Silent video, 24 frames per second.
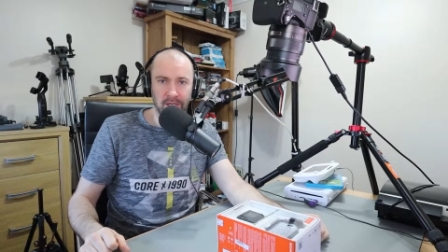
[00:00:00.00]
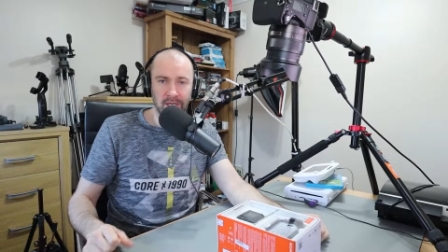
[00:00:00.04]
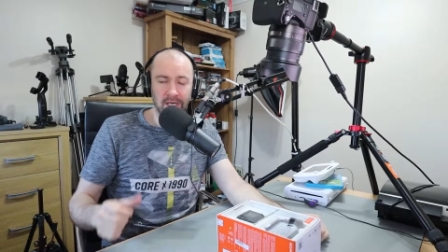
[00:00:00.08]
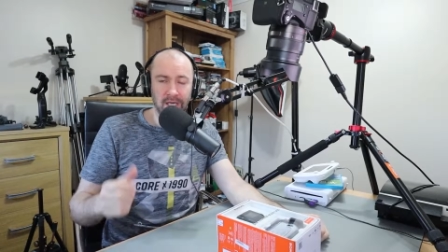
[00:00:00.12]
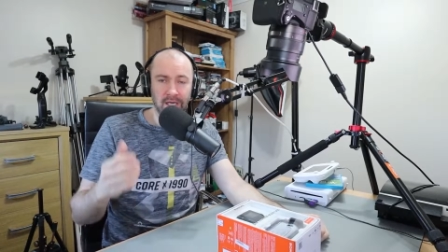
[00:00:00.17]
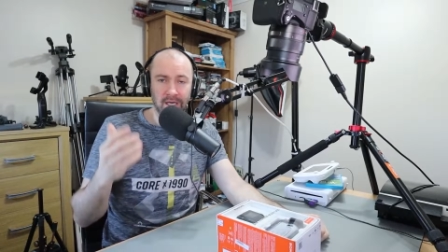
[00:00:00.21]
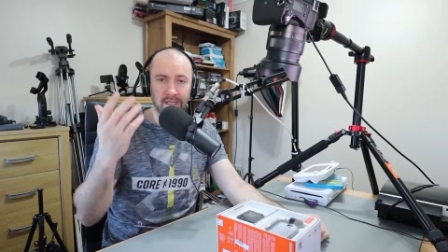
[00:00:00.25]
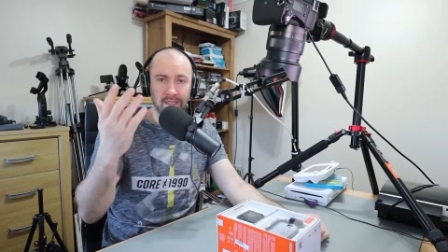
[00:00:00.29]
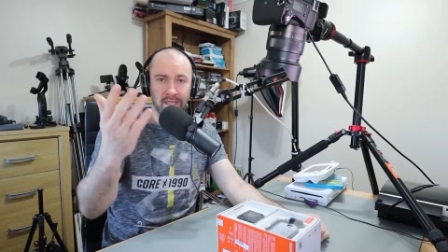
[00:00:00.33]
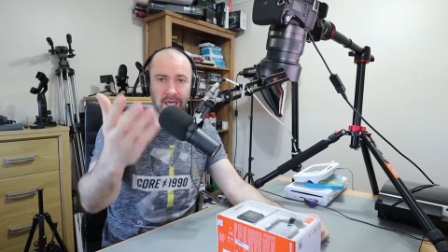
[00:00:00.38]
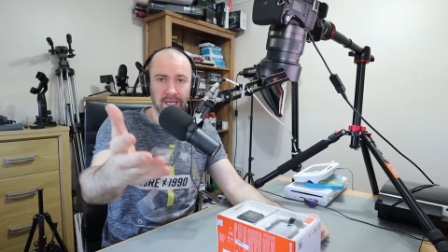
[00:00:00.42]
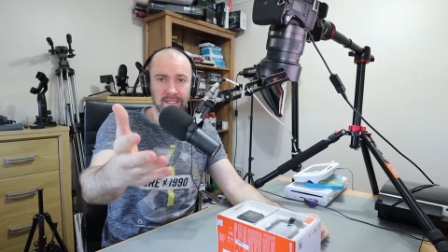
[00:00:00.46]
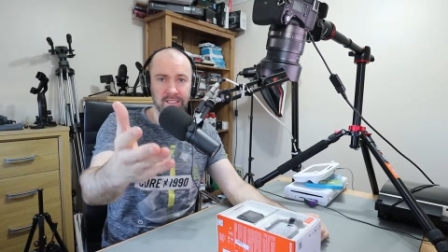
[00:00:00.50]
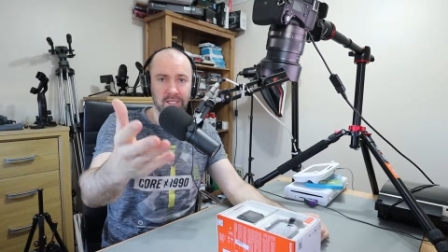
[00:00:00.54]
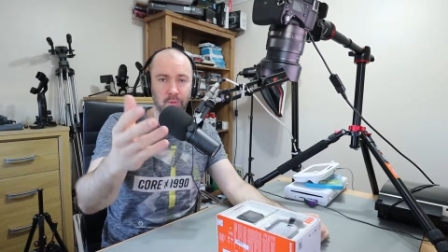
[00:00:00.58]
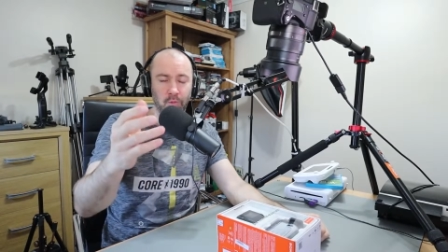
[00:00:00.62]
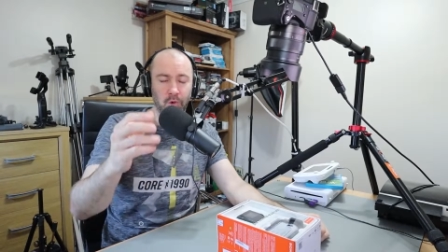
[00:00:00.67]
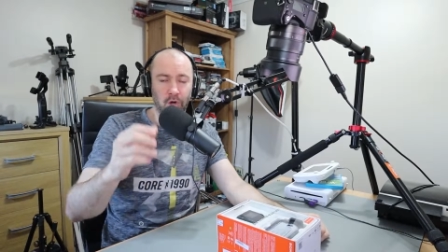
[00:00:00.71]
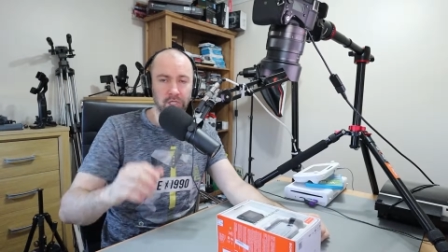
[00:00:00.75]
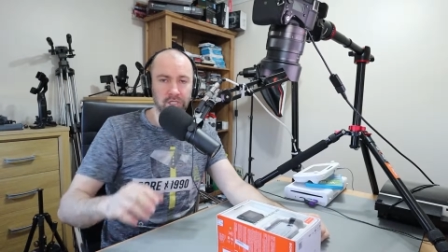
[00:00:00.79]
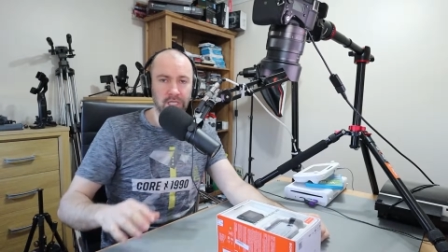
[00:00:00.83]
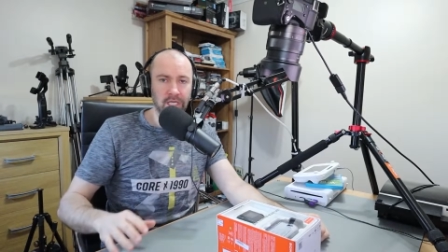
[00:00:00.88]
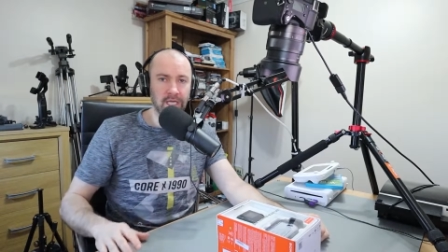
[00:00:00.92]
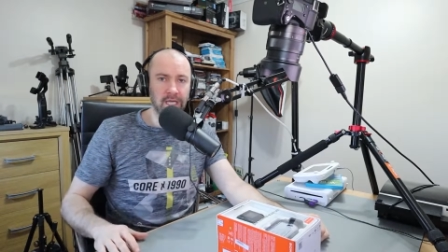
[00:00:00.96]
Thanks for
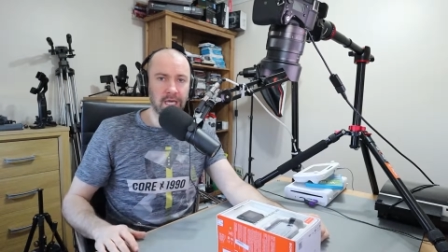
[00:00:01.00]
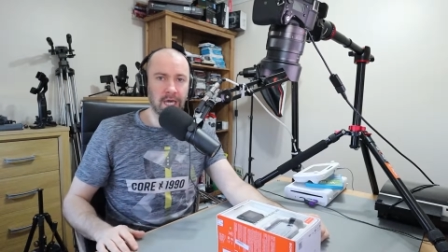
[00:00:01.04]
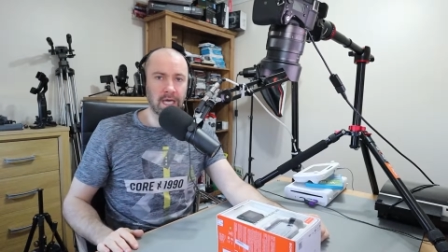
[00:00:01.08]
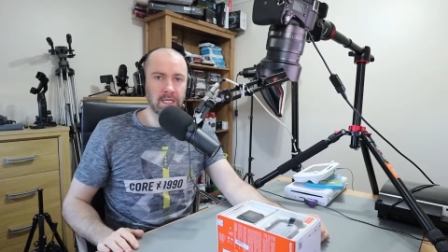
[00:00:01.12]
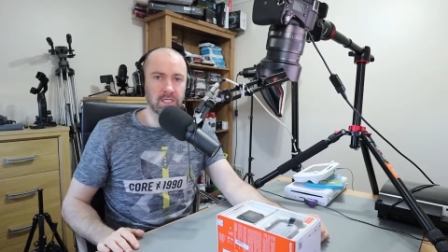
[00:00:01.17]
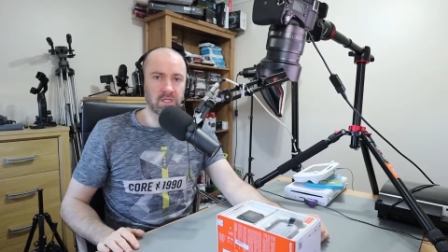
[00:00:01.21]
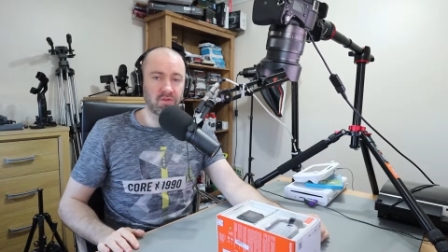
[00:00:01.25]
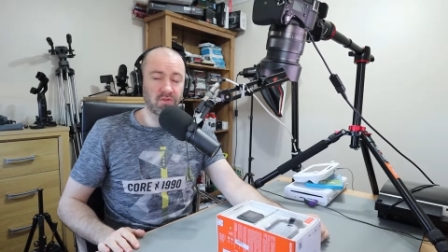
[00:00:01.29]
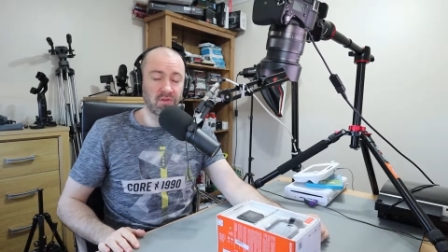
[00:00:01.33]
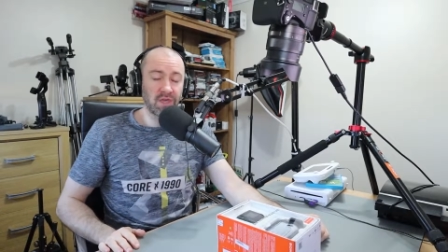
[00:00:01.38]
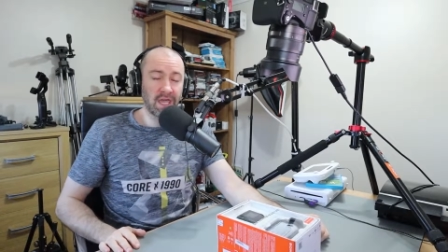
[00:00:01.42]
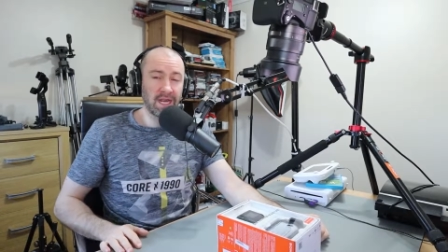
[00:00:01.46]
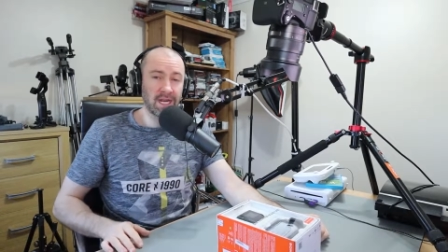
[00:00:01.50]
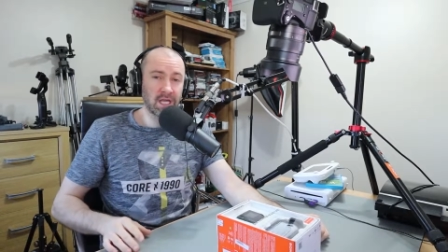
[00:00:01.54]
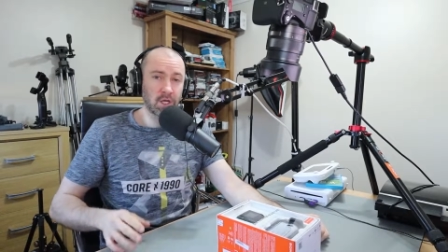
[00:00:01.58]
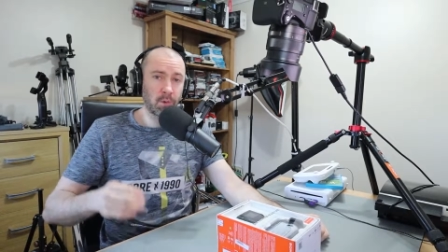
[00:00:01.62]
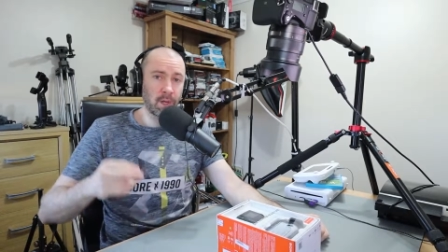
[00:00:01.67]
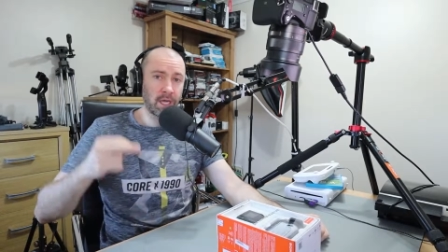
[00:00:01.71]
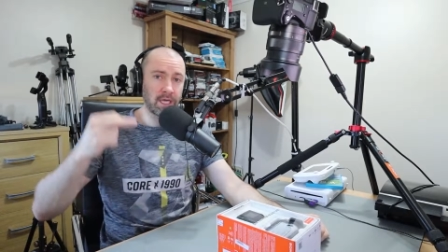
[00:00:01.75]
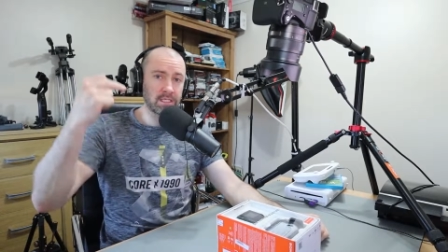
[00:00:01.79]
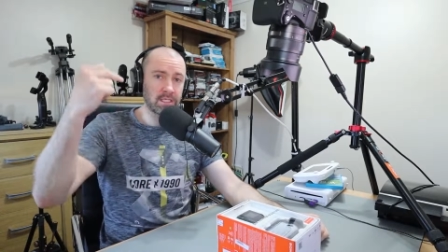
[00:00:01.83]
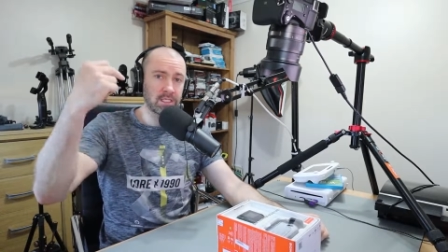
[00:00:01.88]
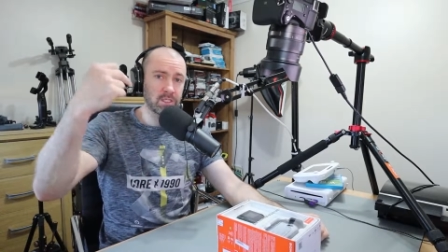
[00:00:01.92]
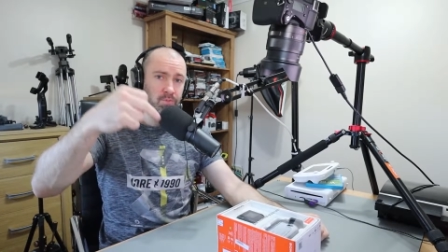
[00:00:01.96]
watching, guys. If you've got any
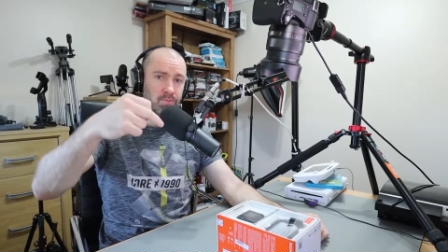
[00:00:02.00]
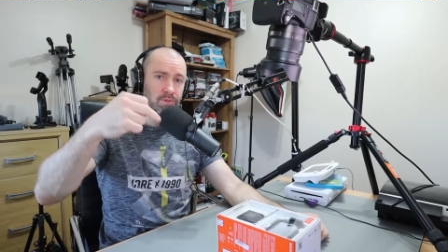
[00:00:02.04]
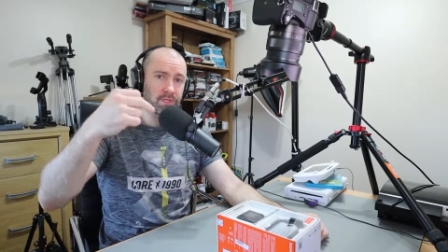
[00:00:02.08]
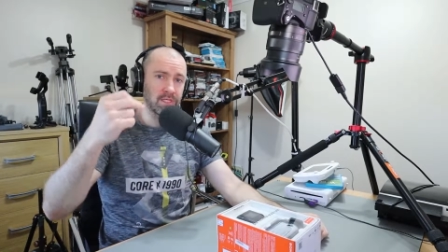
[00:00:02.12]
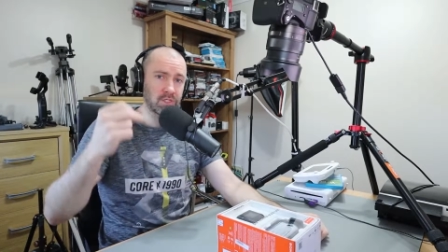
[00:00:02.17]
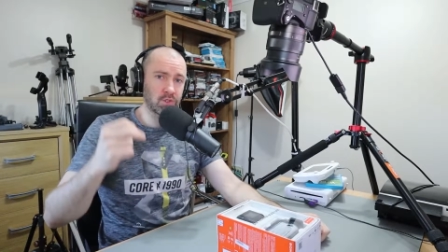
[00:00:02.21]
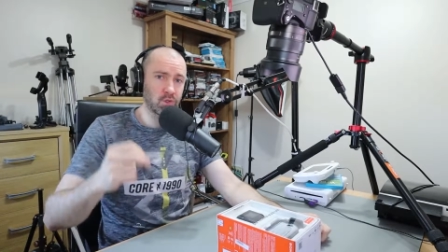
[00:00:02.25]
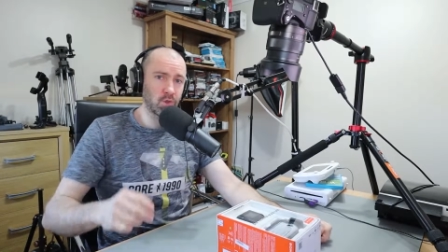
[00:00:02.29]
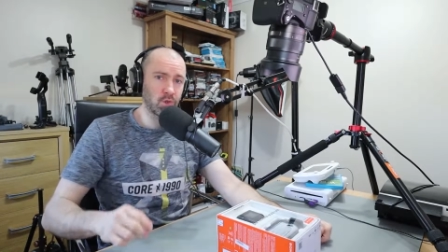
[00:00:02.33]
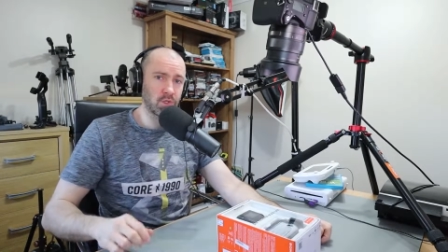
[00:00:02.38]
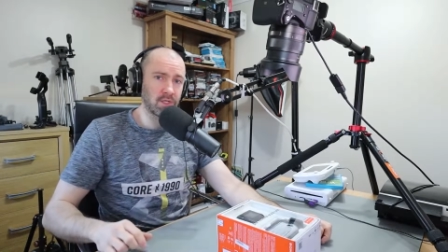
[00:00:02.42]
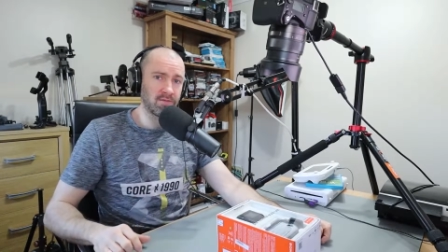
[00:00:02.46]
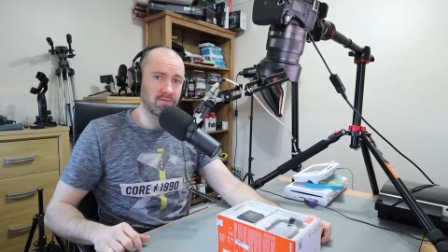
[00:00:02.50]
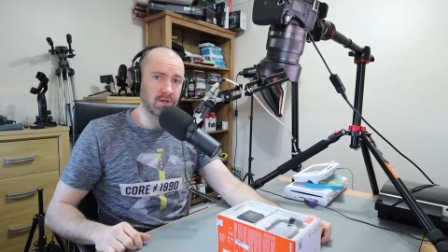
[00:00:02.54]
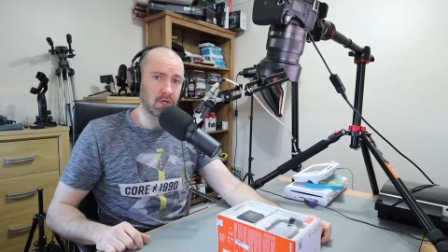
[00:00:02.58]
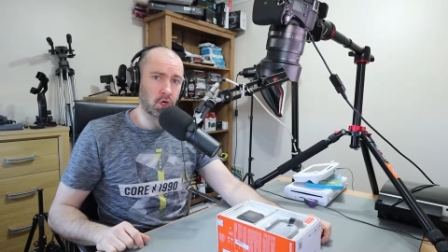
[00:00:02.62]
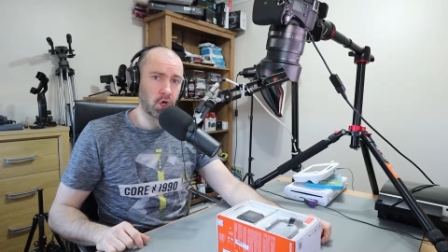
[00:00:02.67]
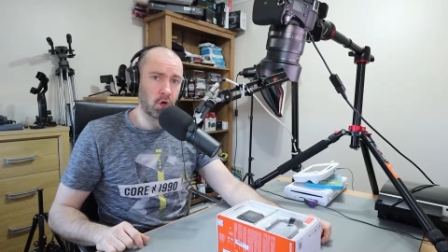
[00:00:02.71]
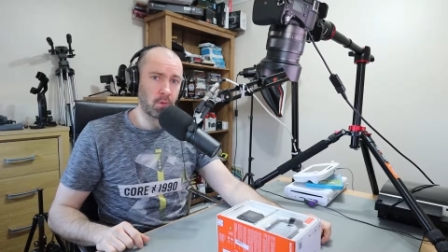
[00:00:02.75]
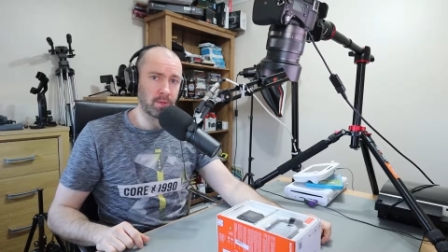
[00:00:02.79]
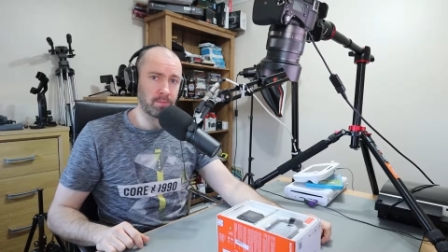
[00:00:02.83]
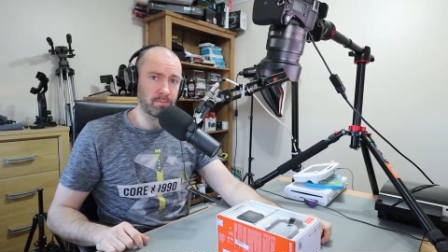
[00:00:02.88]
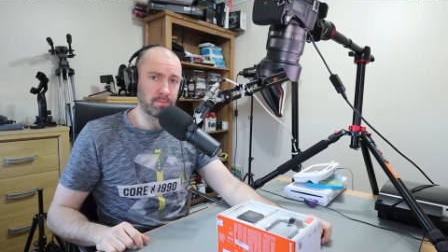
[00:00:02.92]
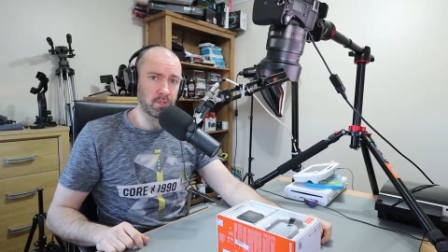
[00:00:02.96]
questions, please do leave a
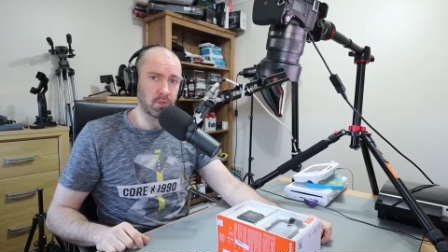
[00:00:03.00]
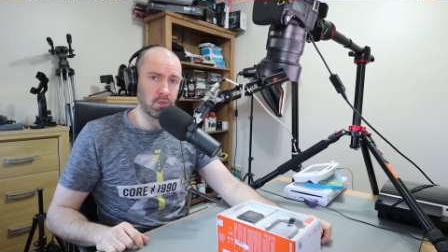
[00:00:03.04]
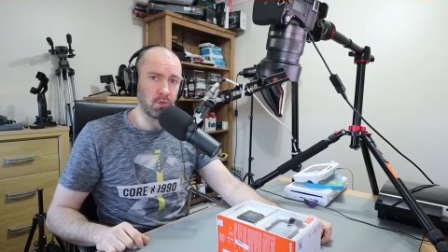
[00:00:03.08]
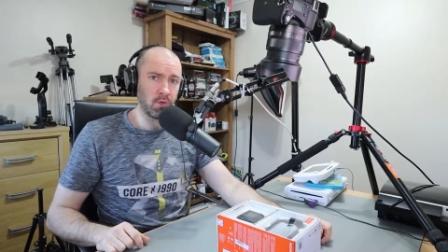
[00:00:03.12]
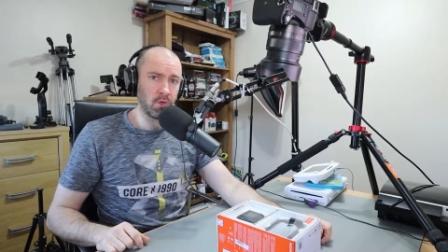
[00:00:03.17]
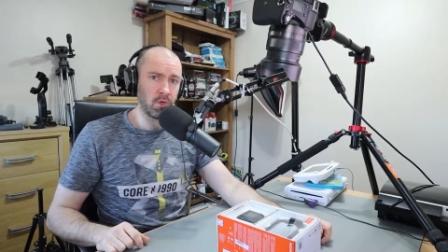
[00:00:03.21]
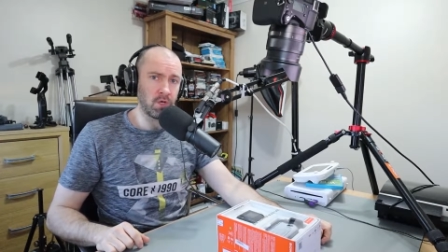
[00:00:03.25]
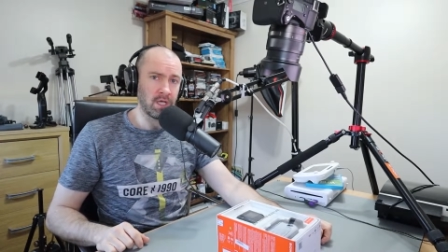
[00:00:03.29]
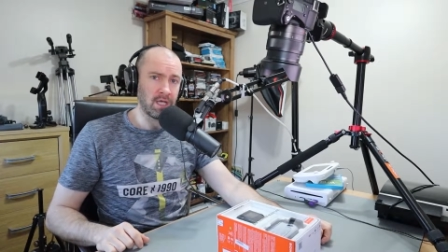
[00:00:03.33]
comment below